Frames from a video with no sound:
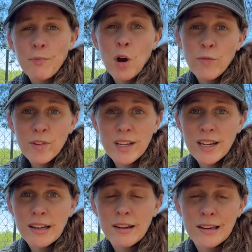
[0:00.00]

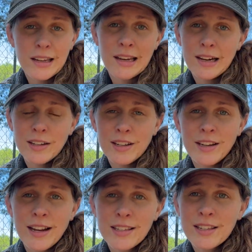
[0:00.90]
hopefully here in the
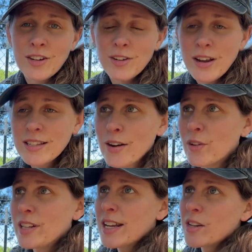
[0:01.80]
next
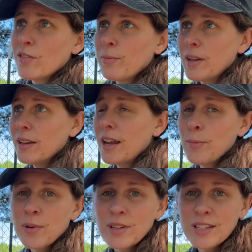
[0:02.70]
several days, I'll be
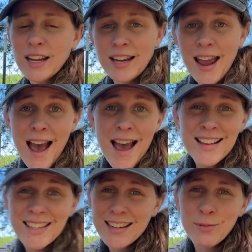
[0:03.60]
able to say,
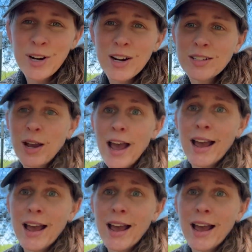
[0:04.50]
yes, it worked.